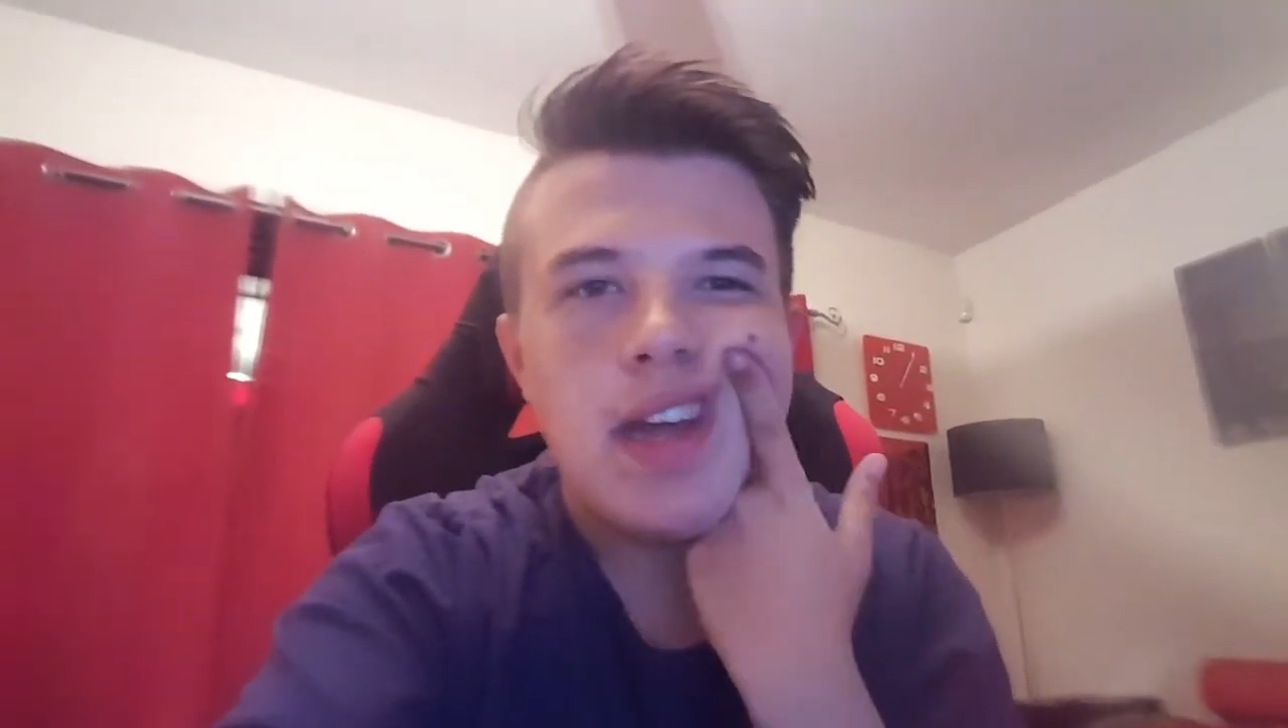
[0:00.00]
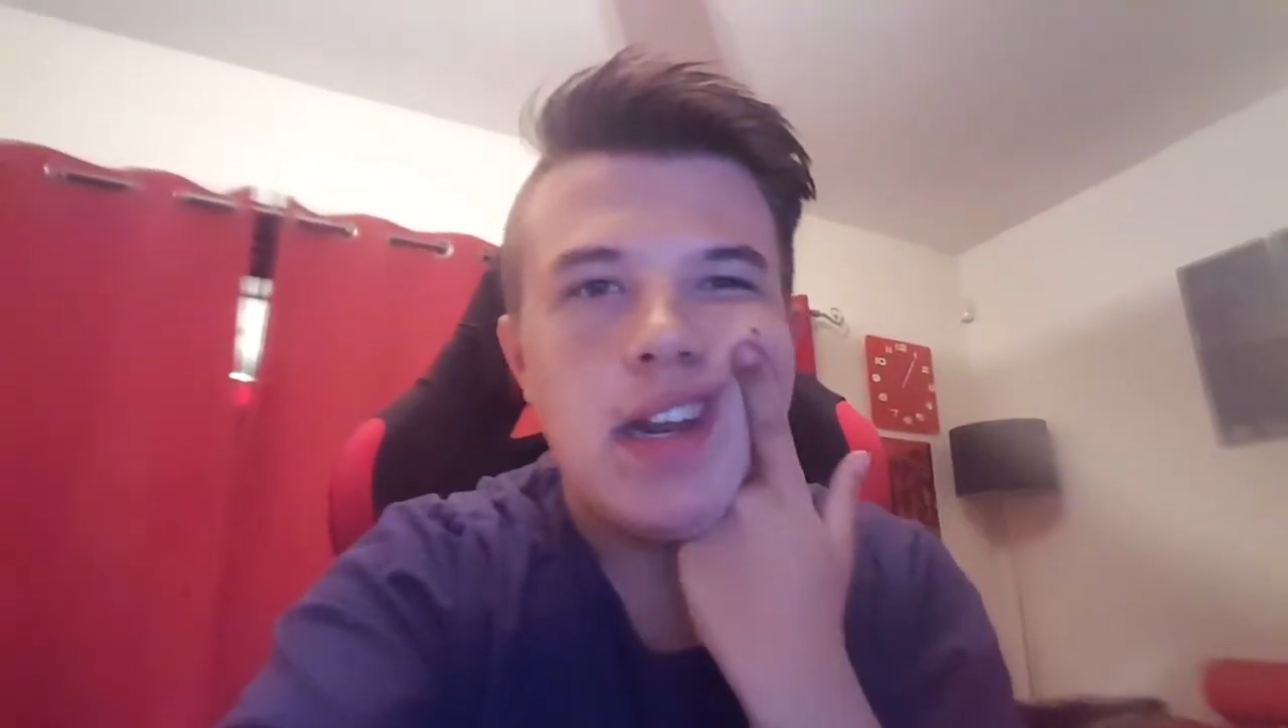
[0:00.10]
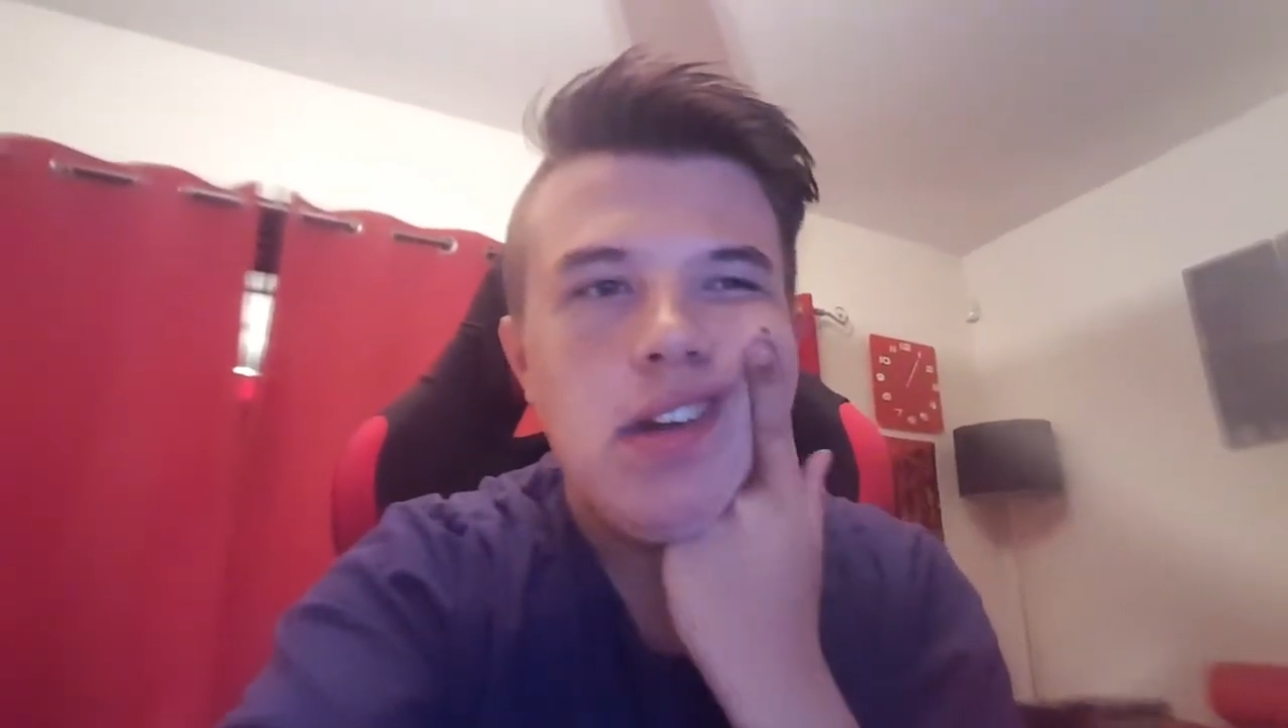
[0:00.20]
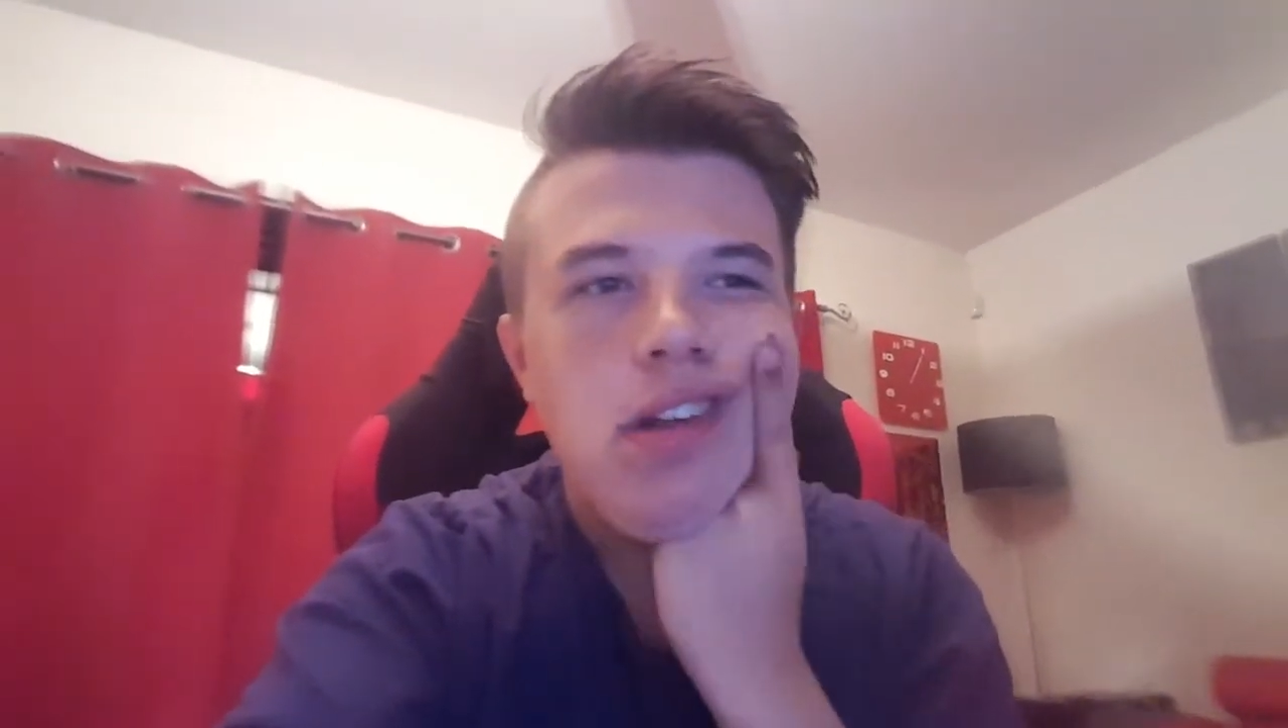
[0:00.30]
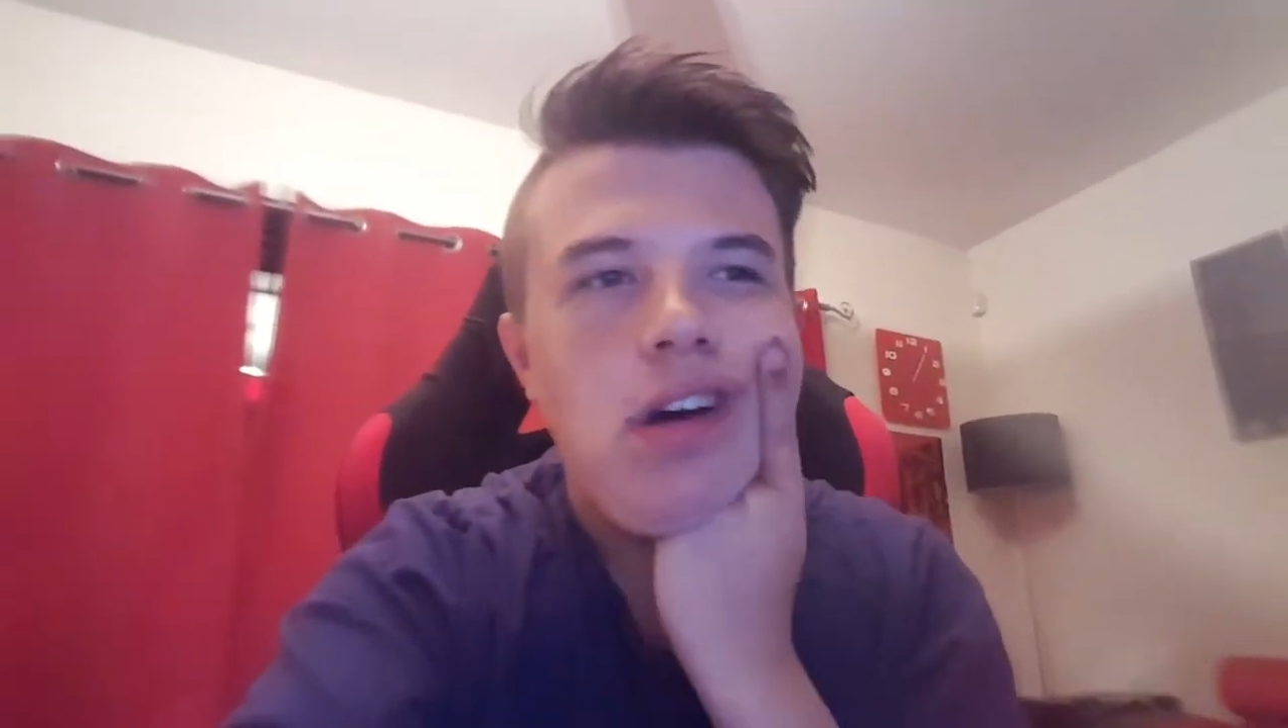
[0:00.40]
and
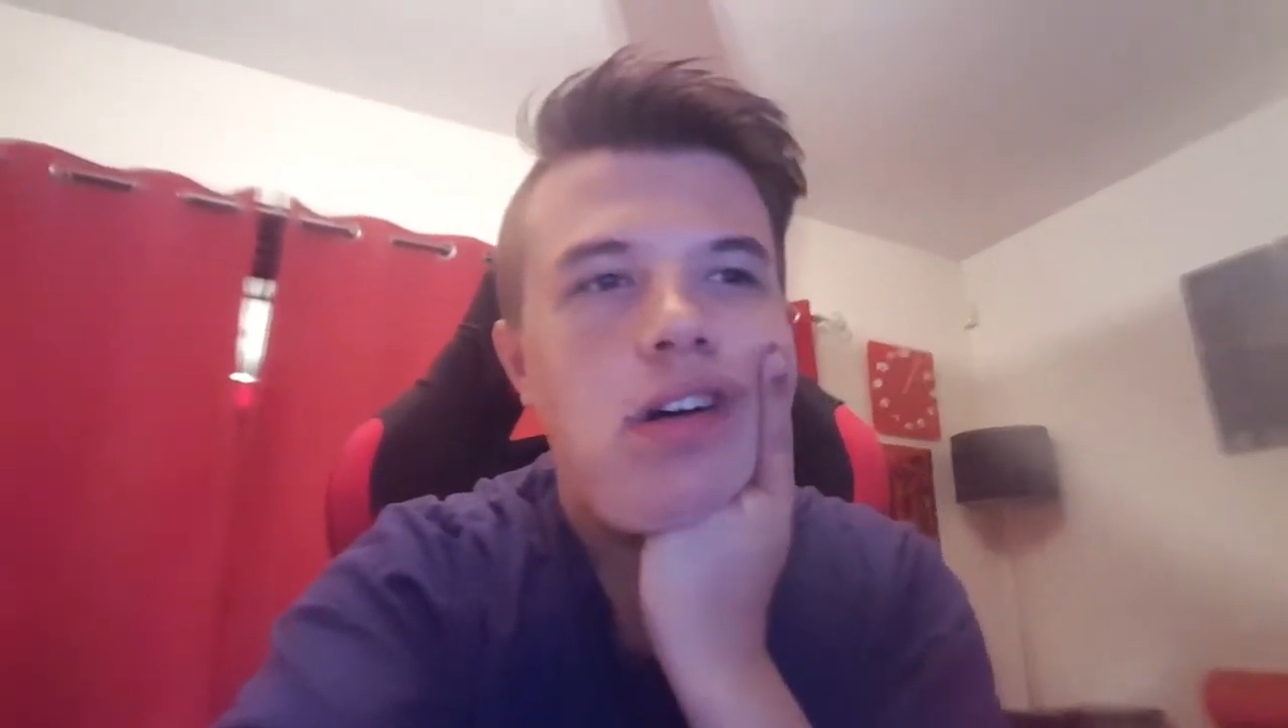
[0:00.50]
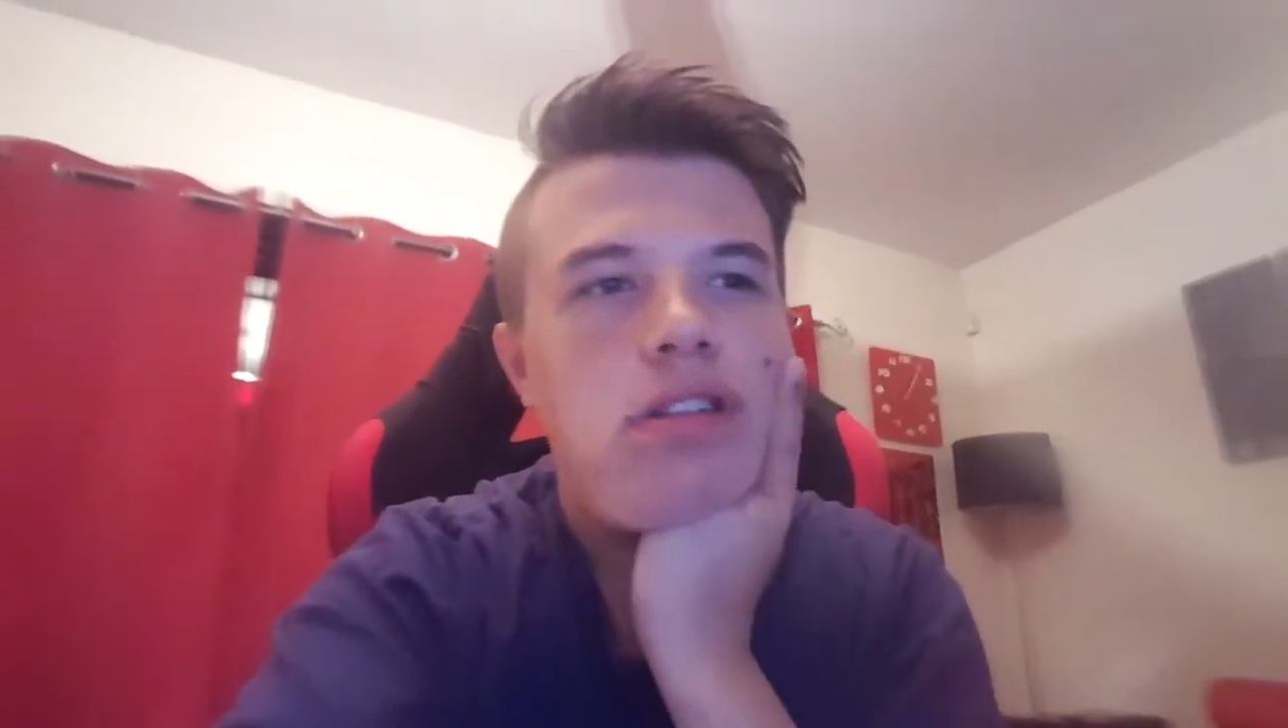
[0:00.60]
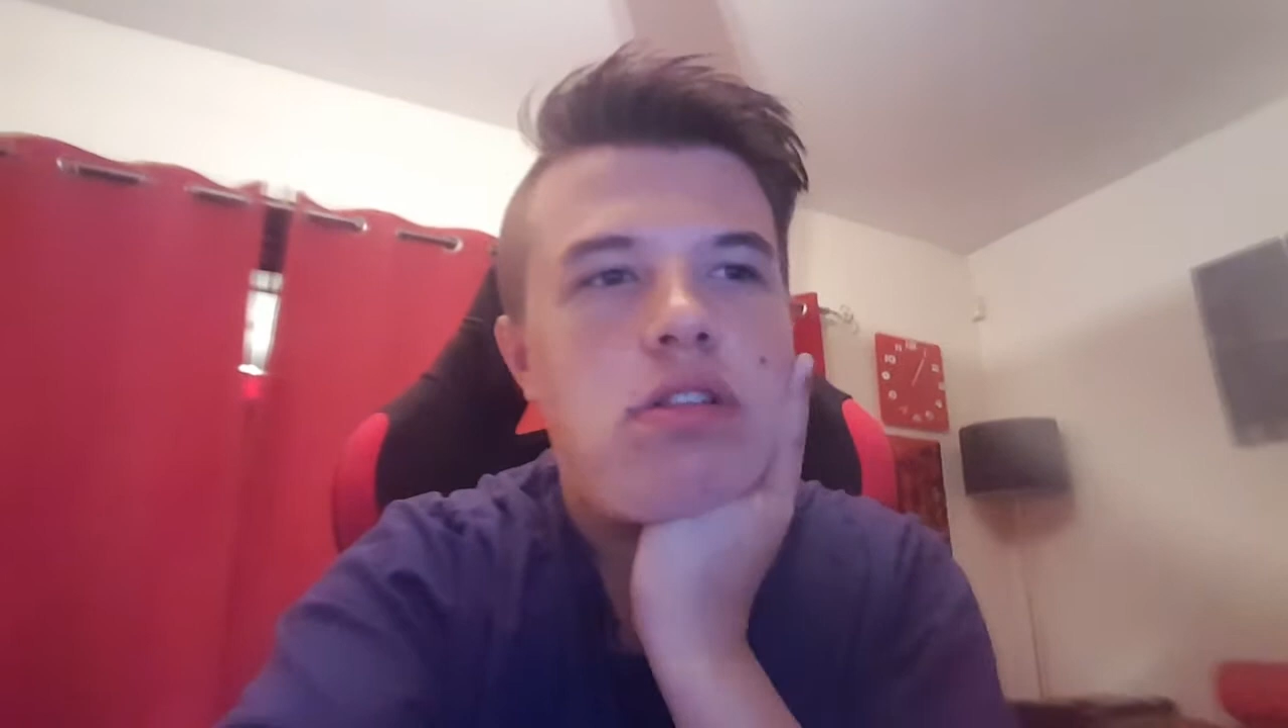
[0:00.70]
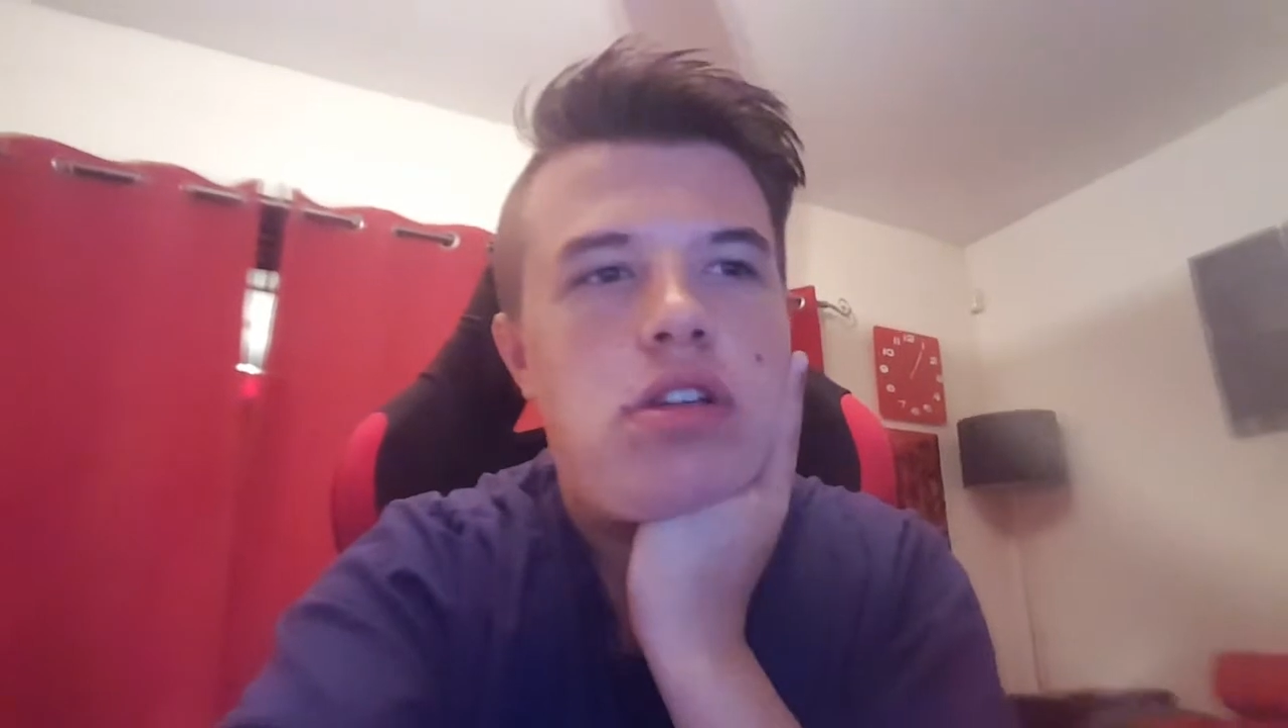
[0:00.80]
it talks